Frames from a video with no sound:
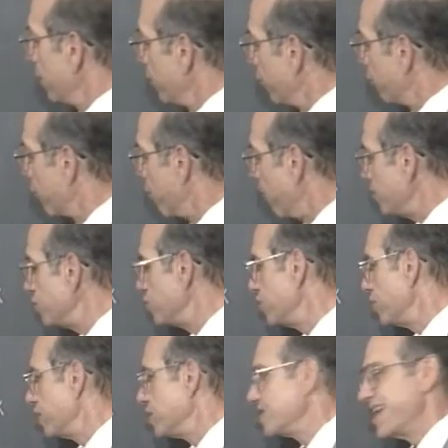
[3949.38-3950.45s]
the
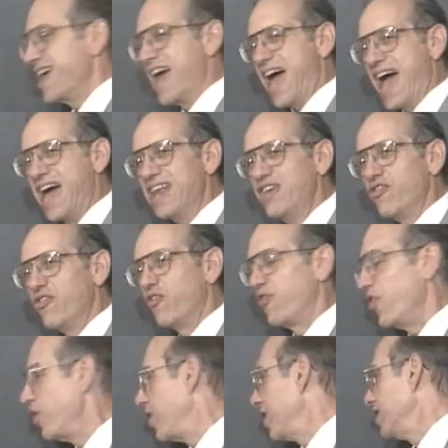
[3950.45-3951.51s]
question is, how do you
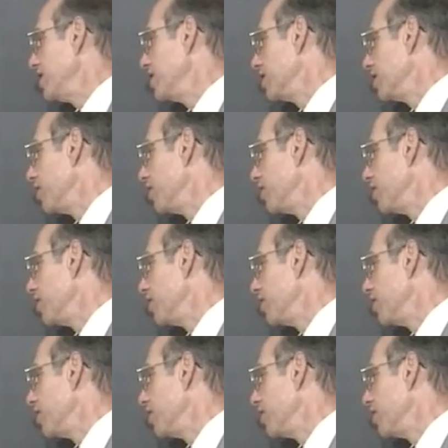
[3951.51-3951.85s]
find